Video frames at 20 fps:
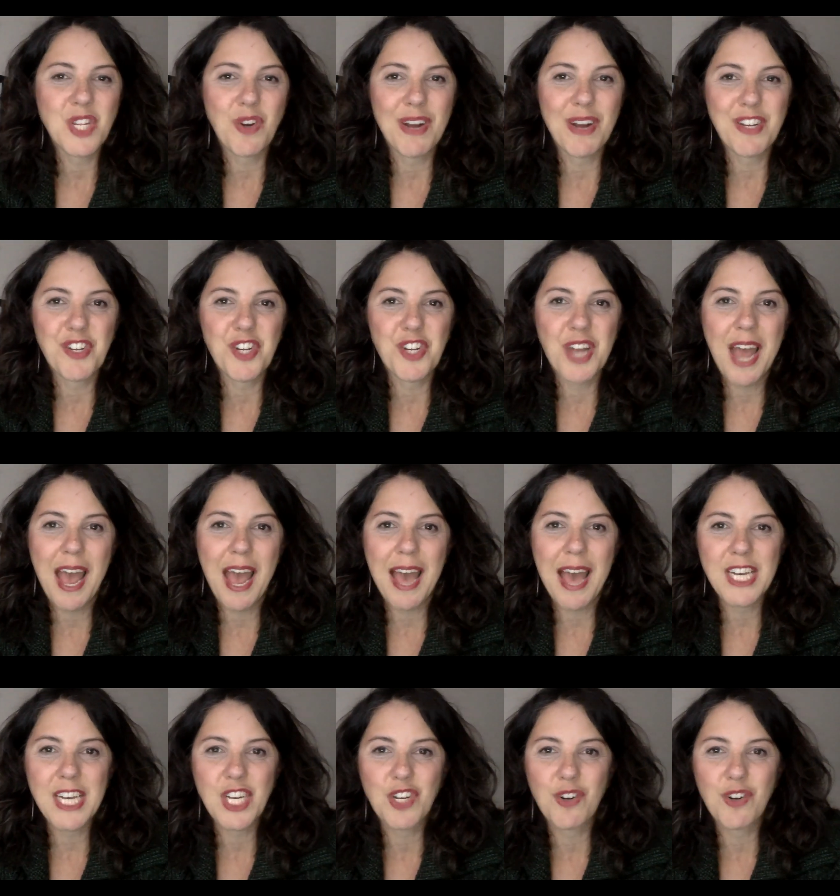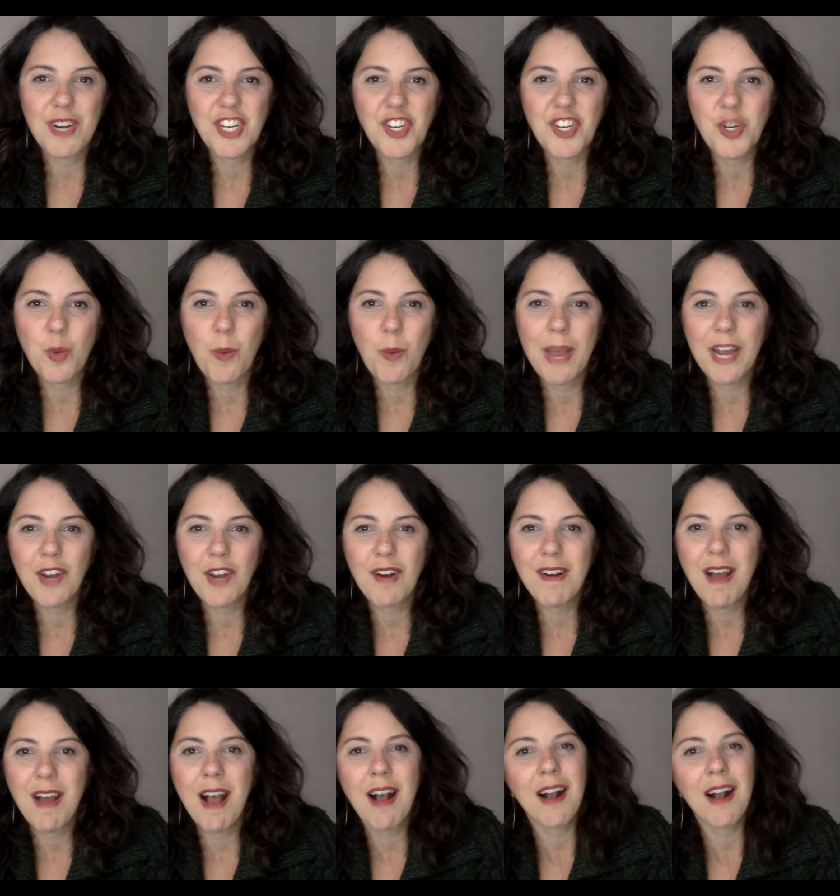
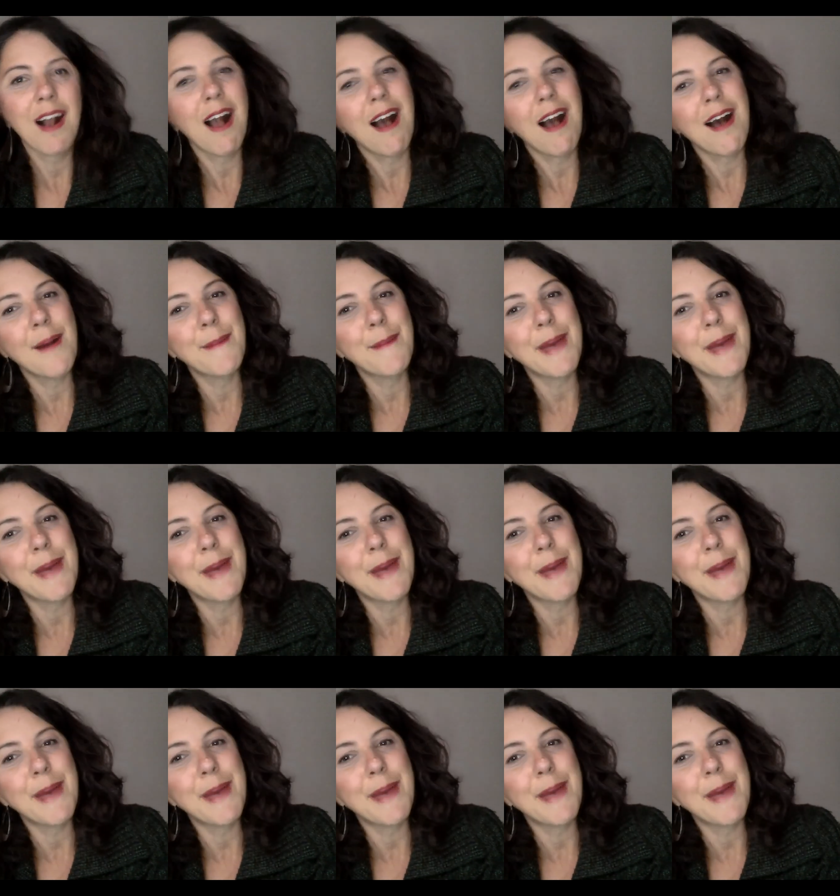Gretchen@GretchenWegner.com,